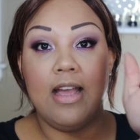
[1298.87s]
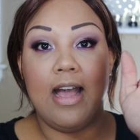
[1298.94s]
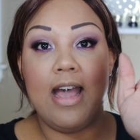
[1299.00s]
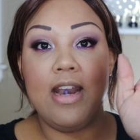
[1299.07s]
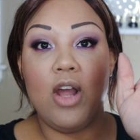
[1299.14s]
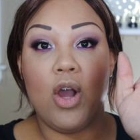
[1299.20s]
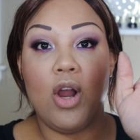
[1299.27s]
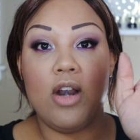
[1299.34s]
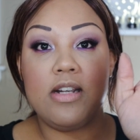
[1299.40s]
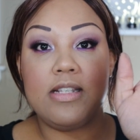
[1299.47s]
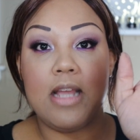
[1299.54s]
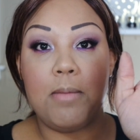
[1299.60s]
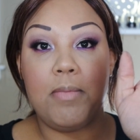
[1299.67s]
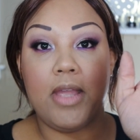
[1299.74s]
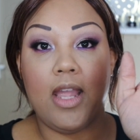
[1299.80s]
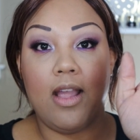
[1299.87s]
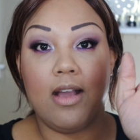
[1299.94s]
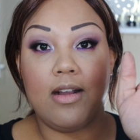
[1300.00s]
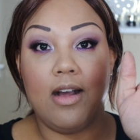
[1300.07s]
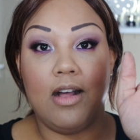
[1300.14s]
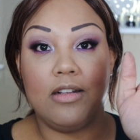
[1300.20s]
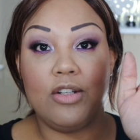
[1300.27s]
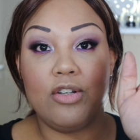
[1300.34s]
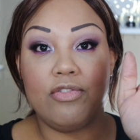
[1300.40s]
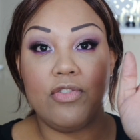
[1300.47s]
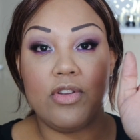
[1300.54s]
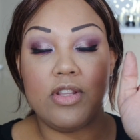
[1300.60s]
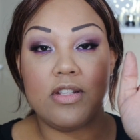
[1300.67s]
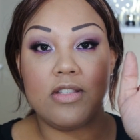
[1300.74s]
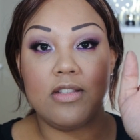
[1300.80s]
I had a hard time picking a color
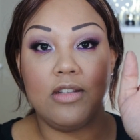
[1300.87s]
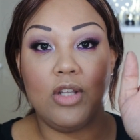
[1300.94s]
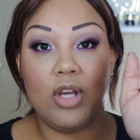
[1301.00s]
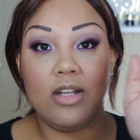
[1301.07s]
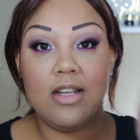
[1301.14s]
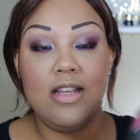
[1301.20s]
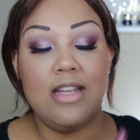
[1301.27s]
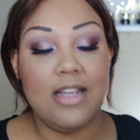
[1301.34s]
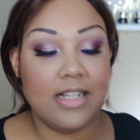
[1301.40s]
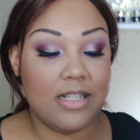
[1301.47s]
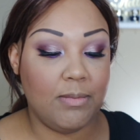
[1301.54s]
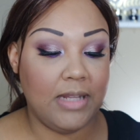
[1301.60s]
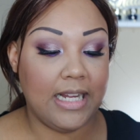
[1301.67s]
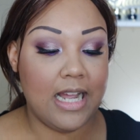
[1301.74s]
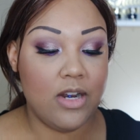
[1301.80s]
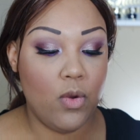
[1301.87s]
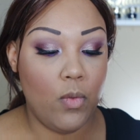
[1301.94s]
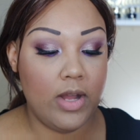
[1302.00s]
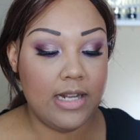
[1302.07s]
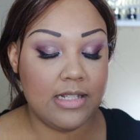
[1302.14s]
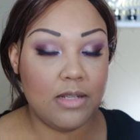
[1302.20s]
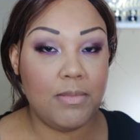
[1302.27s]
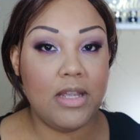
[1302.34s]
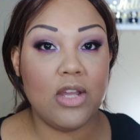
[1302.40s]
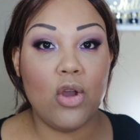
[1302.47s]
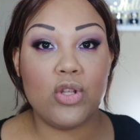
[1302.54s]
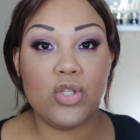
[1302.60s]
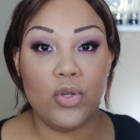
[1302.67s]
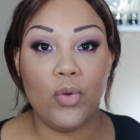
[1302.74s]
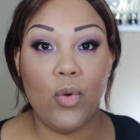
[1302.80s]
for this look because I'm like, I don't want it to be
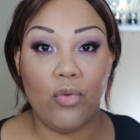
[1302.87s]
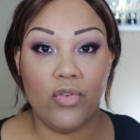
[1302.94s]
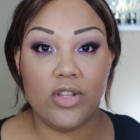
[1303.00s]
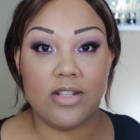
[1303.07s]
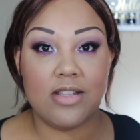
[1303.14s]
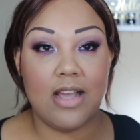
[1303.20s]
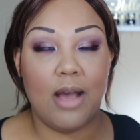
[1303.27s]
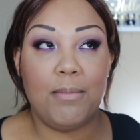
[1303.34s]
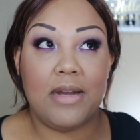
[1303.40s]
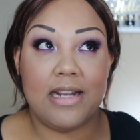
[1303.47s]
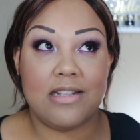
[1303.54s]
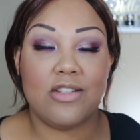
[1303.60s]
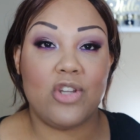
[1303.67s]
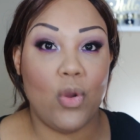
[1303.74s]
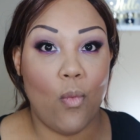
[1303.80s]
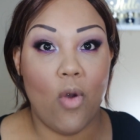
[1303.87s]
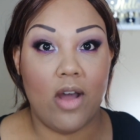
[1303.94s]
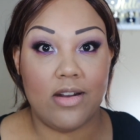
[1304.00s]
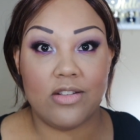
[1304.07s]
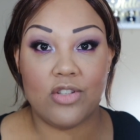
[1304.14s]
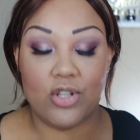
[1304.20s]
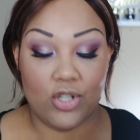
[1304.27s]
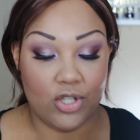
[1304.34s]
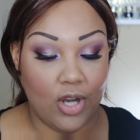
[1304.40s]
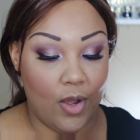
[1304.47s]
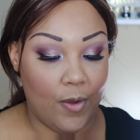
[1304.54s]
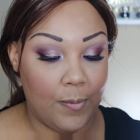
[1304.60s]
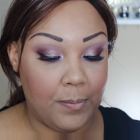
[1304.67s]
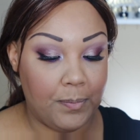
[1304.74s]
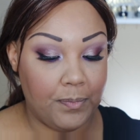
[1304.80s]
too over the top, but I still want it to
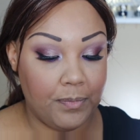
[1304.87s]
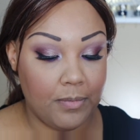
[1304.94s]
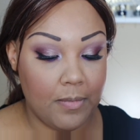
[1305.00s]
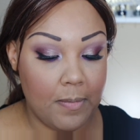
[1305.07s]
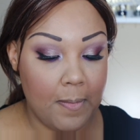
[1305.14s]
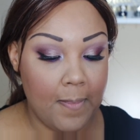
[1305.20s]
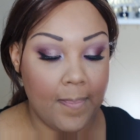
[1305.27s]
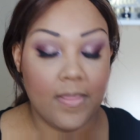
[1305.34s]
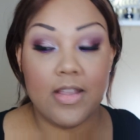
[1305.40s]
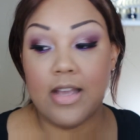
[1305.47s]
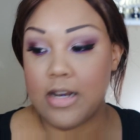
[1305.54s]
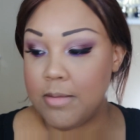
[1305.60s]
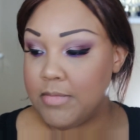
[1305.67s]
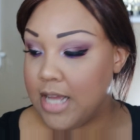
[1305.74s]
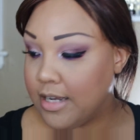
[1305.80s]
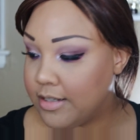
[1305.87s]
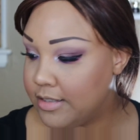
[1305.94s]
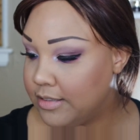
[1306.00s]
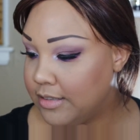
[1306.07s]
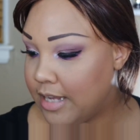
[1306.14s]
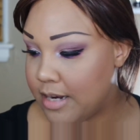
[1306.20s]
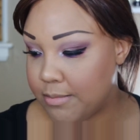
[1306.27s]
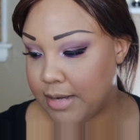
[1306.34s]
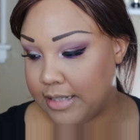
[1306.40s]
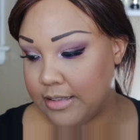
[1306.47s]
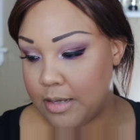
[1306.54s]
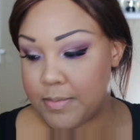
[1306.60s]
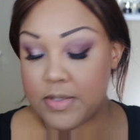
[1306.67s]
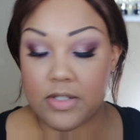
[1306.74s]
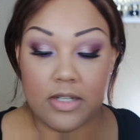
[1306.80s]
show. And I'm not going to line my
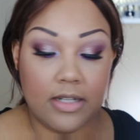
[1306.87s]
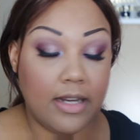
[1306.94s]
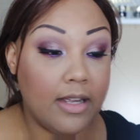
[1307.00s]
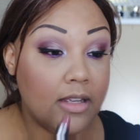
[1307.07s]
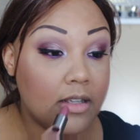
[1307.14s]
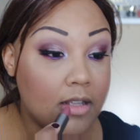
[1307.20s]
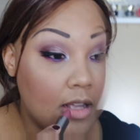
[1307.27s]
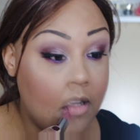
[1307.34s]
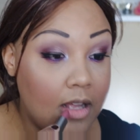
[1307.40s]
lips today.